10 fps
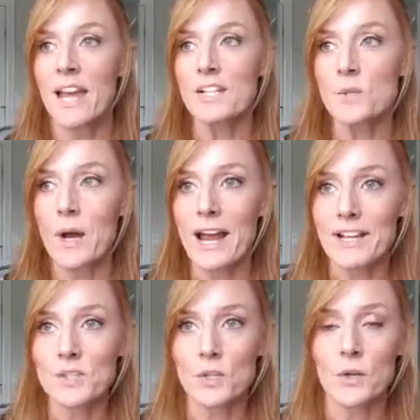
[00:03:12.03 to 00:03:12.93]
And so I
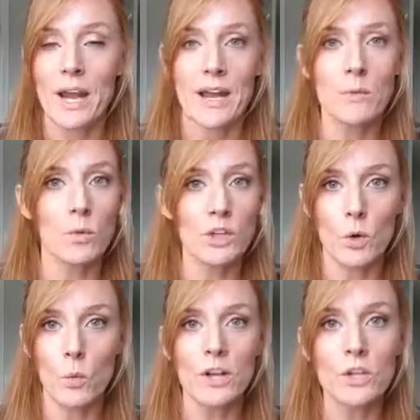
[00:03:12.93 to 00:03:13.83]
asked her, okay, well, you
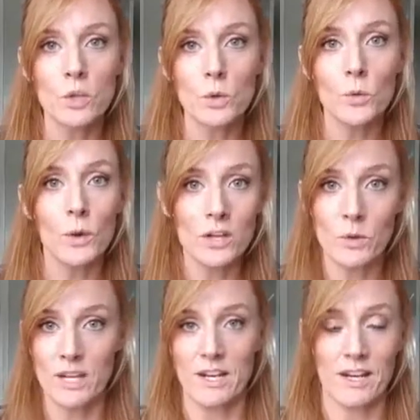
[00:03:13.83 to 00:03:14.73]
know, what are you
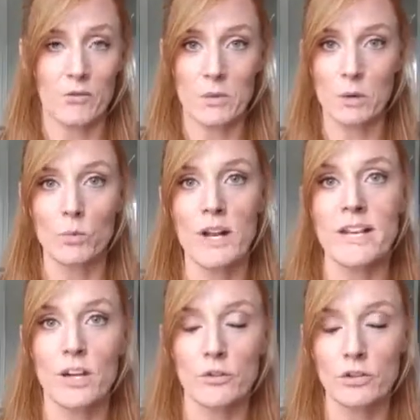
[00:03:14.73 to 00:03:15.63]
eating? Give me a
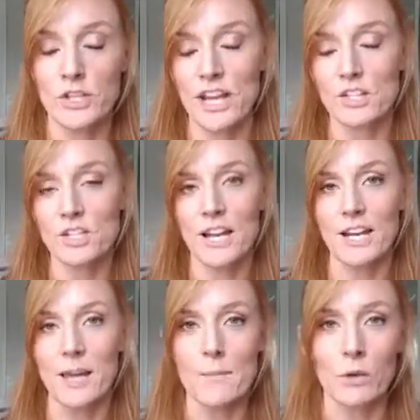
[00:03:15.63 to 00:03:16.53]
rundown of your day. And she kind
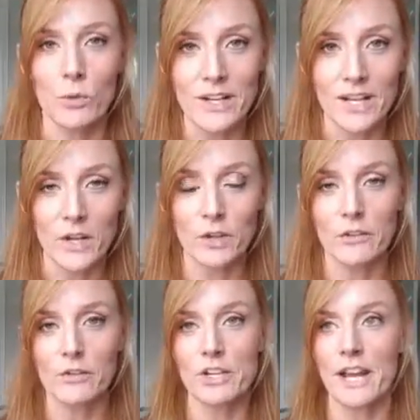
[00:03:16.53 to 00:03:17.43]
of gave me a rundown
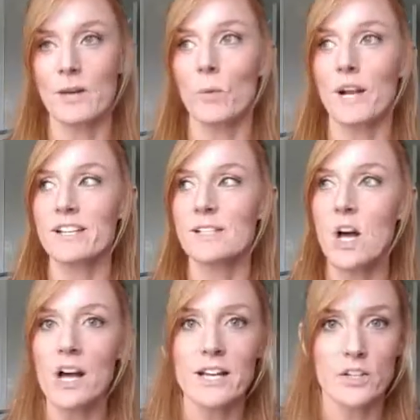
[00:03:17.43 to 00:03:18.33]
of her day. And what I
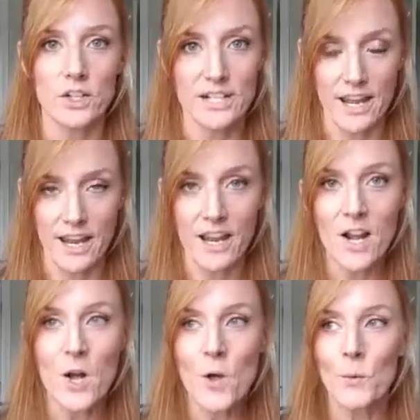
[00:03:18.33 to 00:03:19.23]
saw in her day
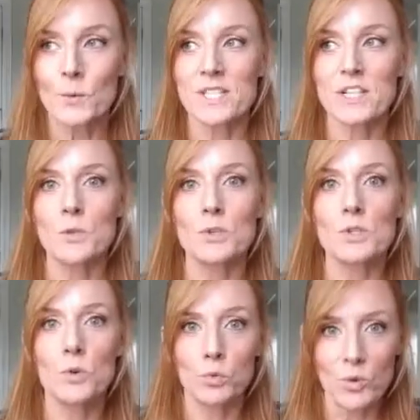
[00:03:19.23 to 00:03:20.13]
was that she was
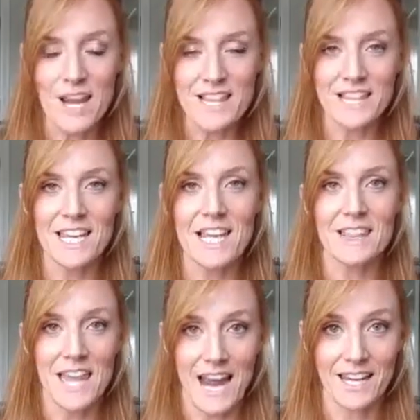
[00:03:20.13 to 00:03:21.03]
greatly
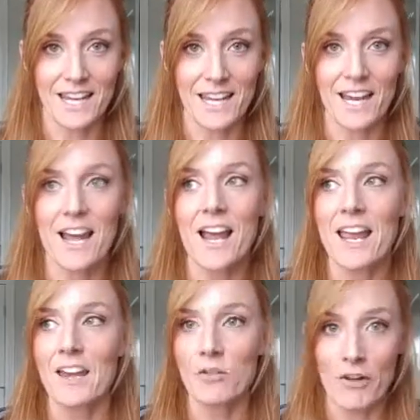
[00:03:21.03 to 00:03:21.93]
lacking
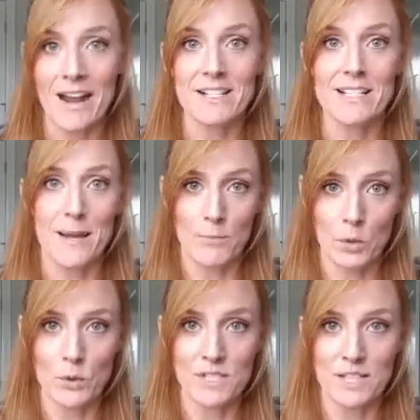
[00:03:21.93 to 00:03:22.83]
in fats and
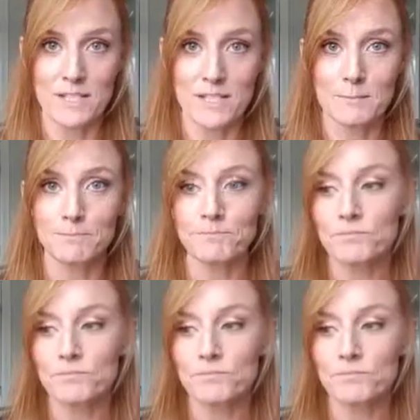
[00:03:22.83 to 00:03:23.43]
proteins.